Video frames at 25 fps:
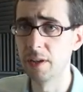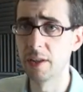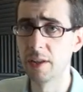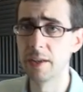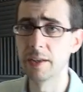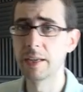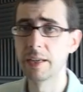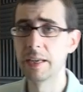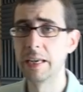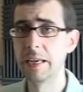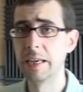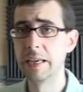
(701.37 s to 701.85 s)

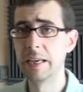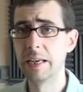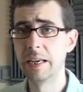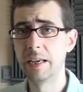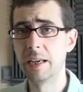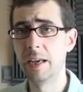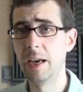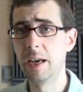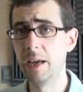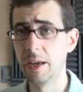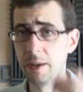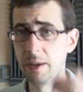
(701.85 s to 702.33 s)
Like,
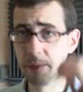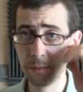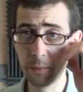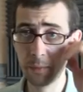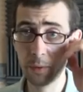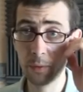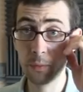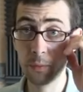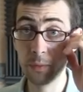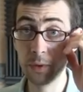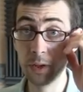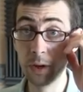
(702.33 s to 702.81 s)
um,
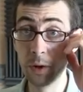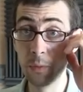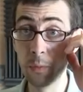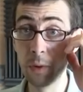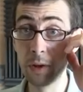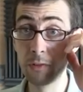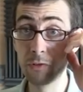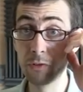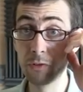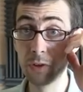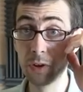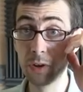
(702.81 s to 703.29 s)
you know,
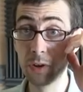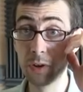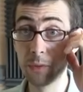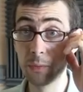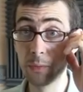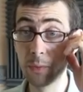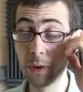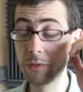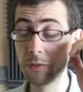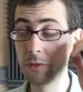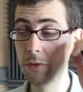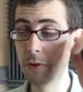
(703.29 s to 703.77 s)
whether or not
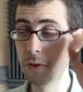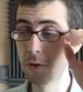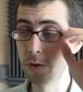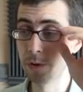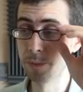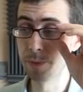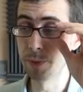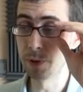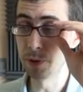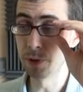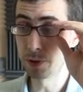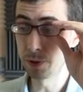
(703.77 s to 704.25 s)
whether or not
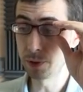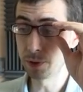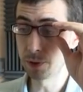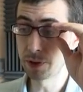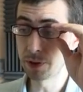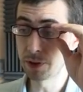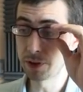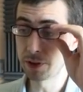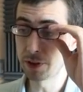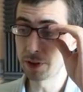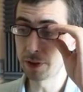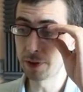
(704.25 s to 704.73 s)
Ubuntu
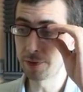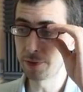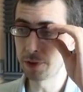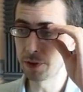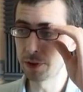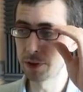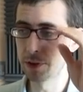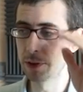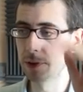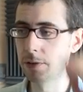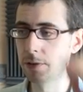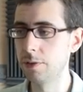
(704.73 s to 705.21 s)
can serve
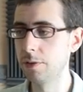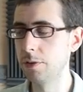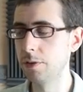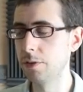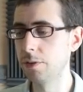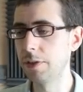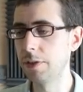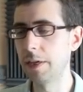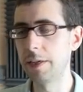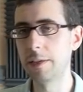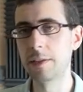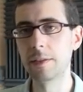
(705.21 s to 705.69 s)
your your
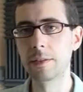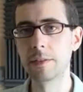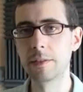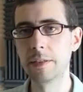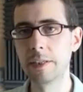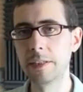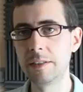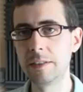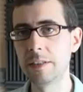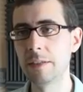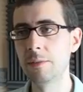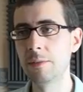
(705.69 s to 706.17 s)
technical
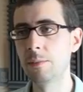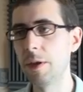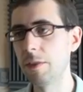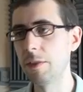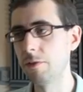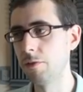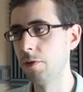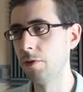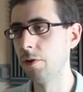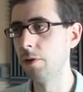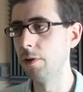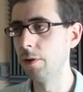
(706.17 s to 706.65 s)
needs, and
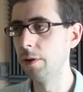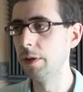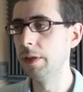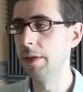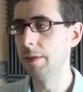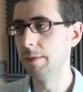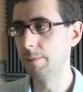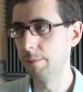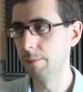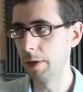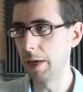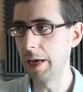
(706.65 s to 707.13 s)
whether or not
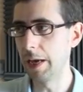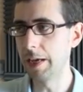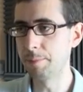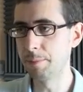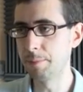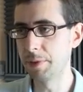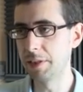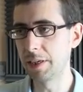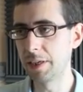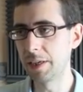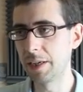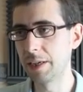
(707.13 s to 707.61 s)
a
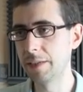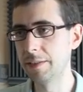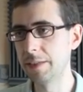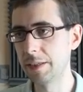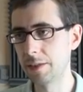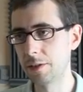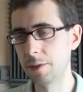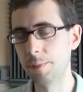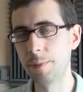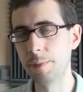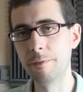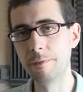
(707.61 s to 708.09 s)
particular
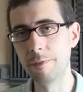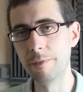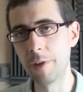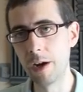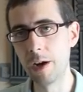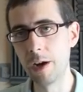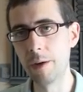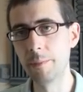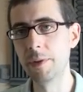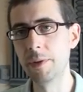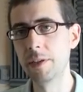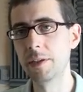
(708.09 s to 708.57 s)
desktop
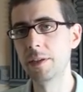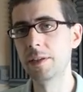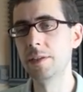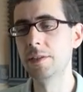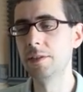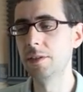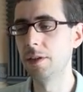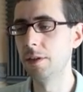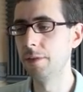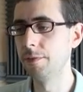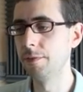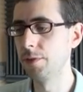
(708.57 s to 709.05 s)
environment can
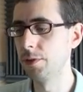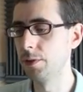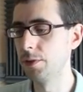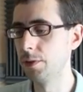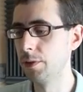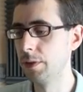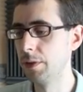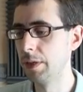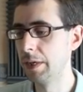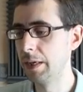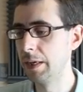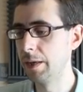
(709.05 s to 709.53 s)
solve
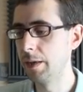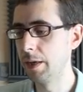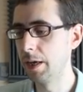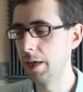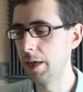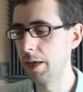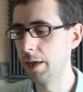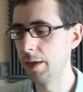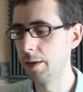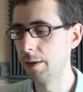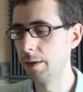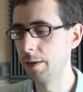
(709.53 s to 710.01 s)
your
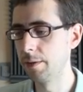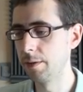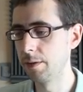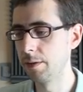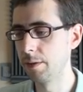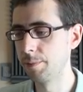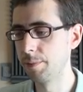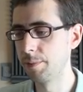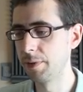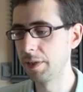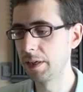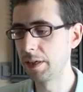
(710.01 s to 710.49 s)
uh,
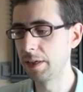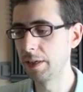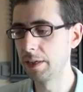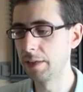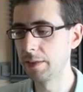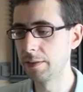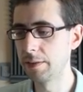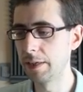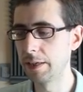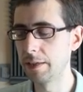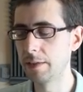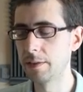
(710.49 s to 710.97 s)
your
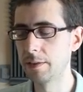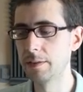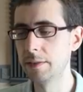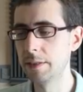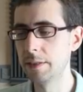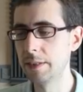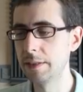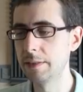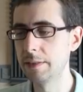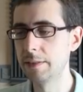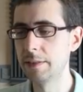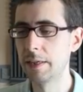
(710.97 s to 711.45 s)
particular technical
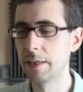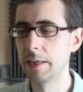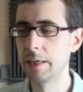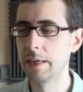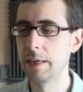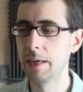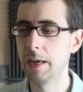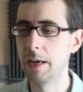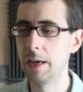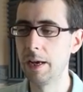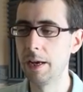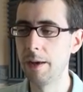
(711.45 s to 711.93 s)
needs,
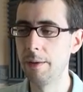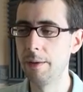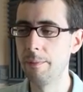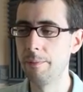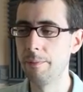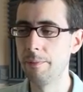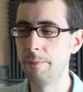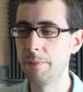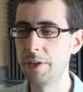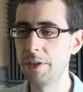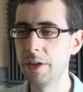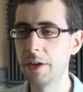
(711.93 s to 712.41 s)

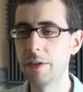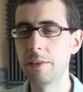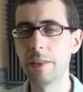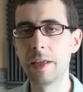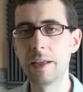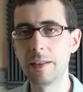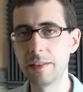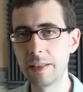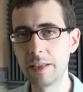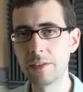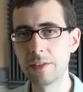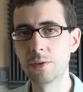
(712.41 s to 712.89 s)
um, you know,
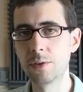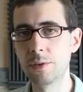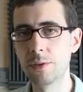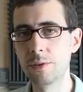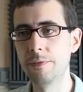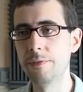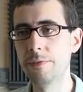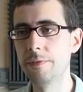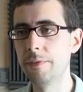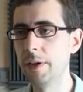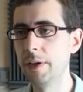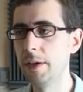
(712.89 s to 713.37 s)
they're they're sort
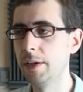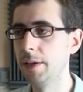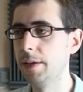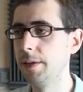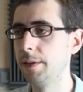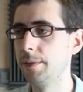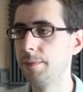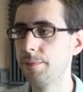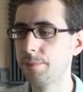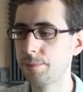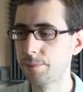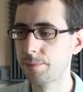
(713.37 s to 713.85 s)
of
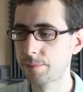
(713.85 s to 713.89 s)
uh,